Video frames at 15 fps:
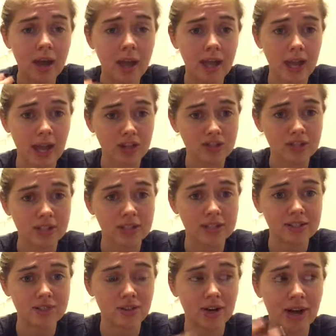I
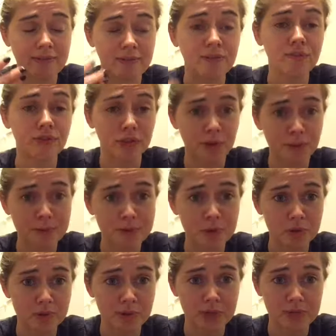actually start having flare ups
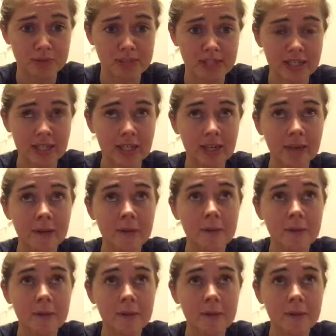with my UC